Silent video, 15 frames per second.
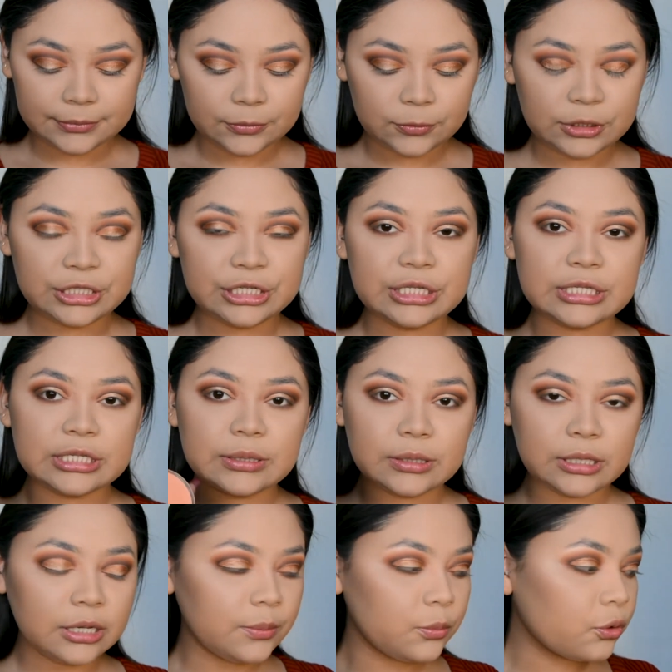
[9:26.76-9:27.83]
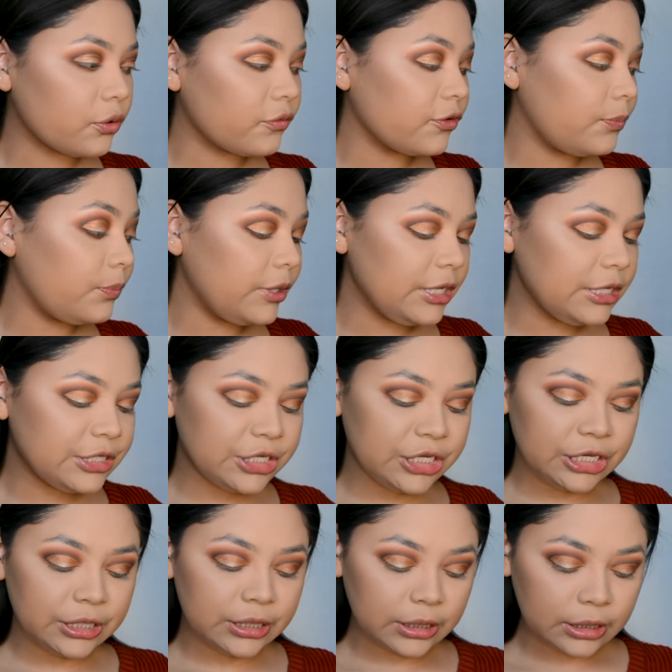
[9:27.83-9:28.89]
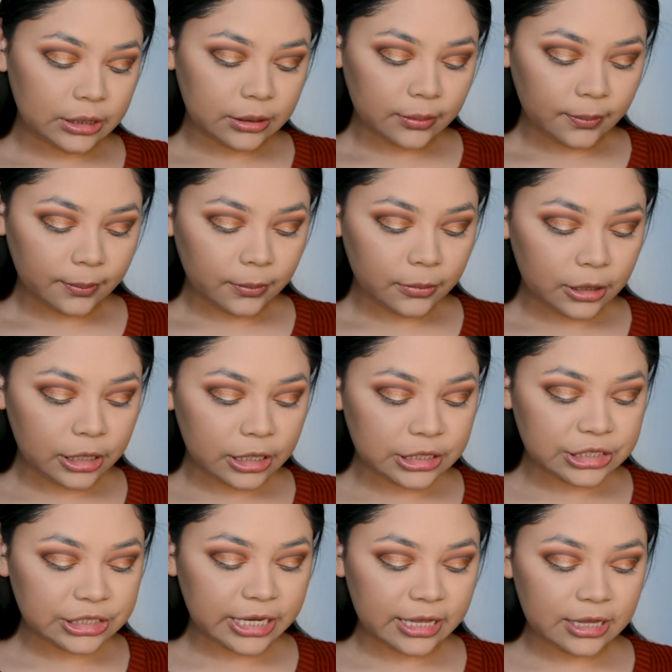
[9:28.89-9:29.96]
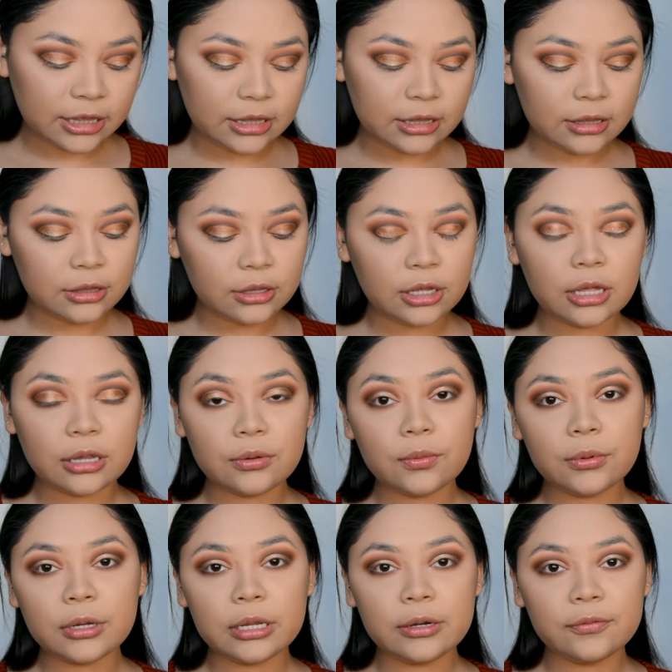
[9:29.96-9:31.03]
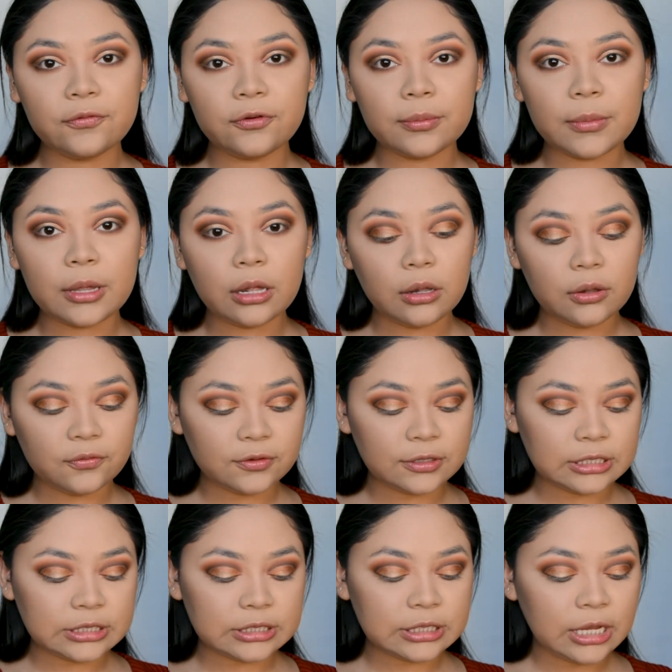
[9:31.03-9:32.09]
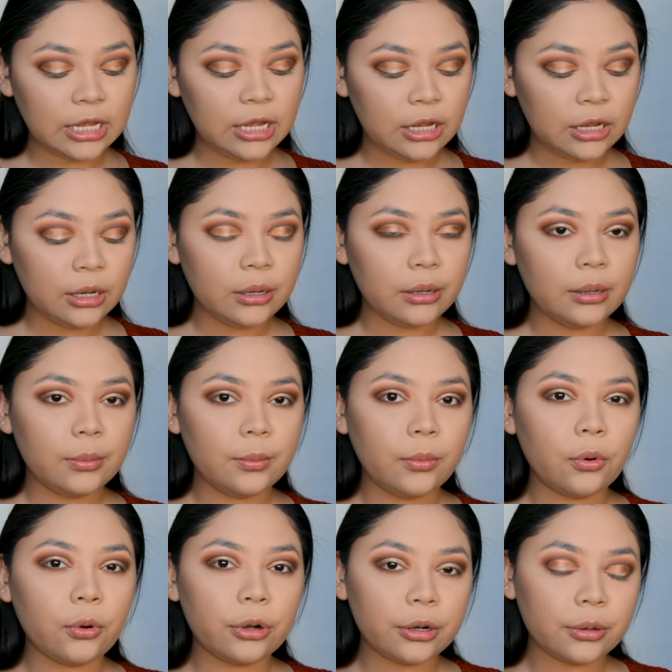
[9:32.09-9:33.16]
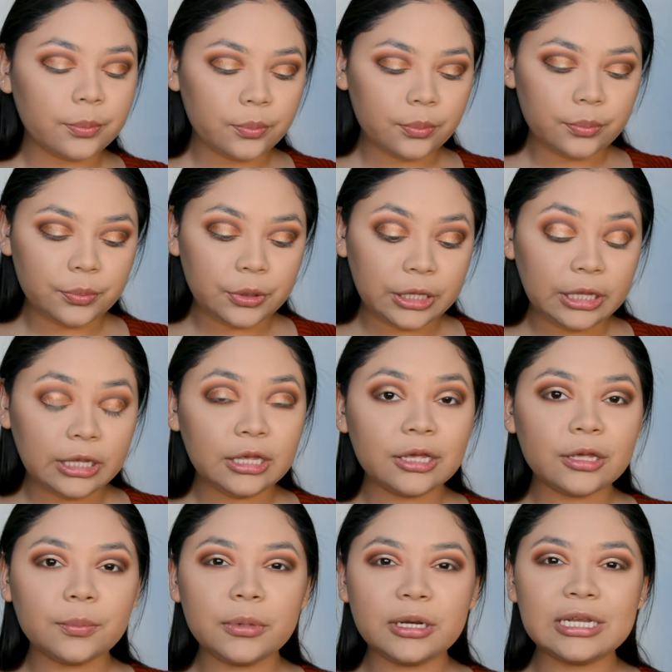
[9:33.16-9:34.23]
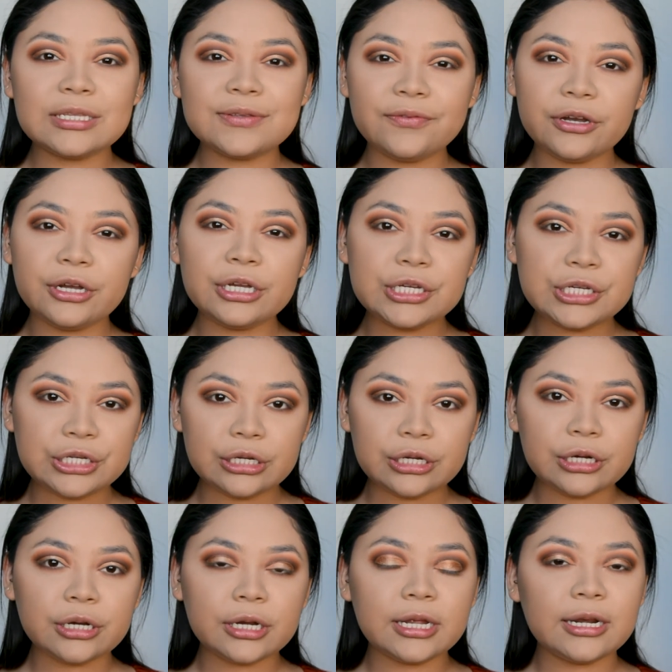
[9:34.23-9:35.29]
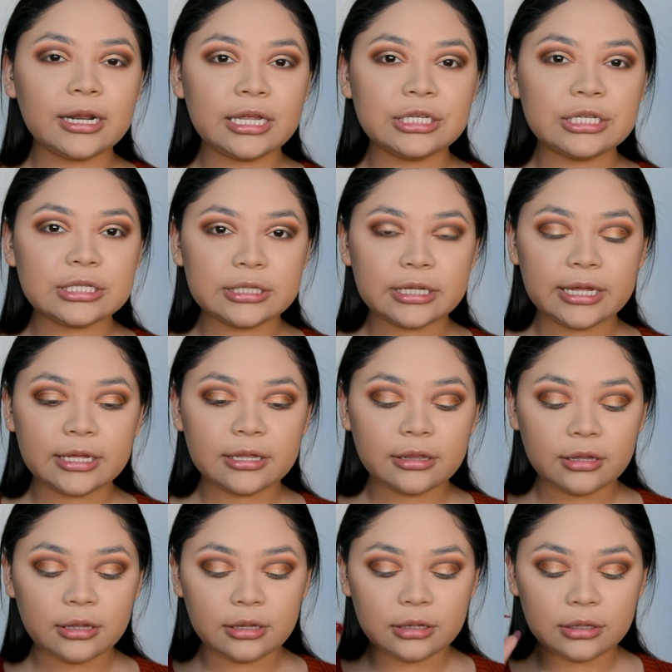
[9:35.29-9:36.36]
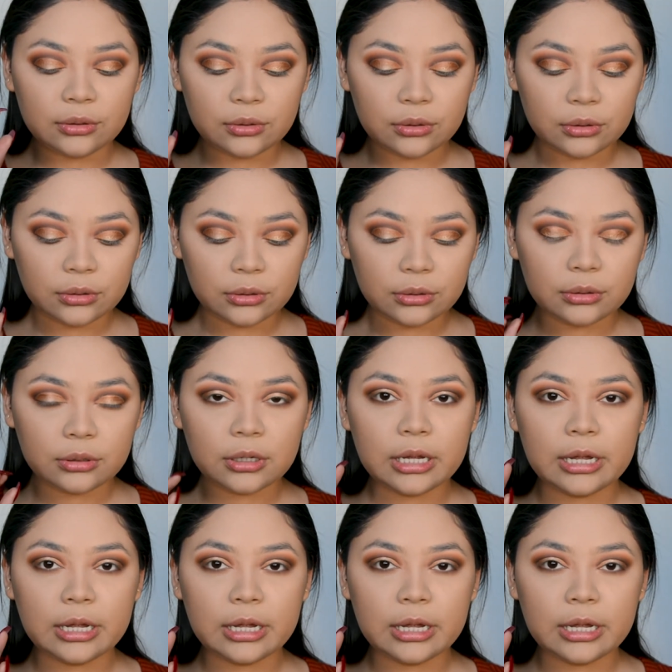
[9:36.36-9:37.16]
which is more of a peachy blush, and the other one from e.l.f. is more pink, but it's very sheer, and I just like the little